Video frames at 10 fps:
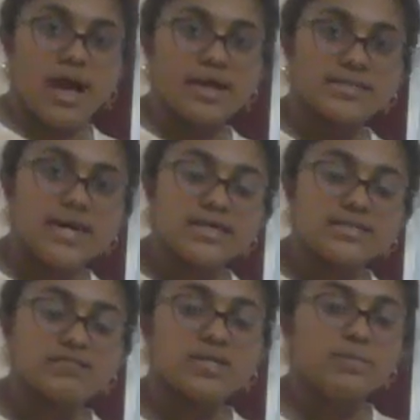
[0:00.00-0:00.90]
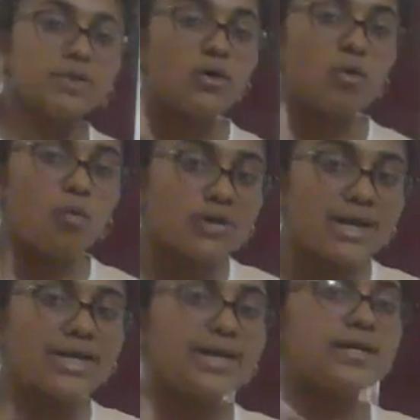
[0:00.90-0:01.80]
And that is available
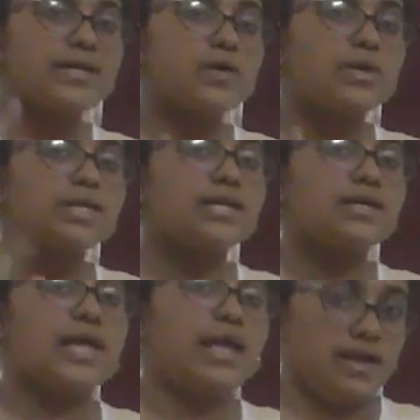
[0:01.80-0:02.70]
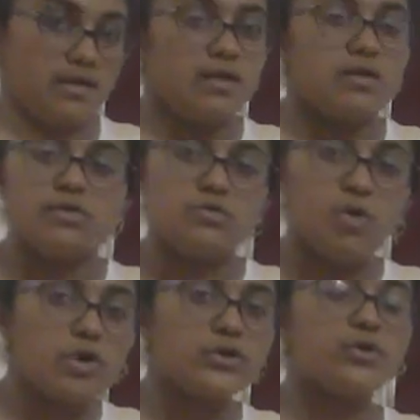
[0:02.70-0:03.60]
only during the day,
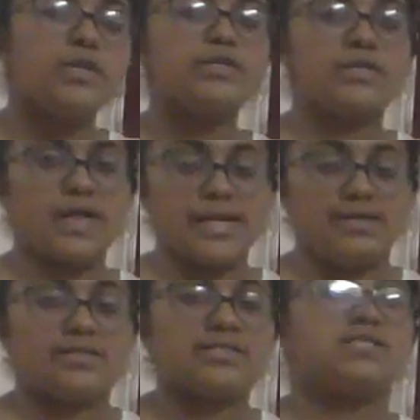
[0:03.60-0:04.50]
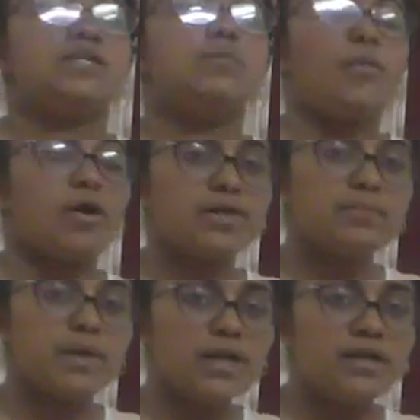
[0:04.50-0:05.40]
not during the night. This is an
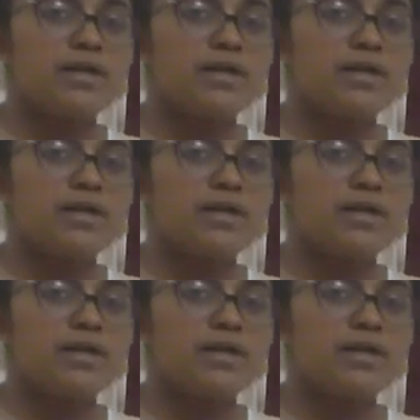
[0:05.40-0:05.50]
important part.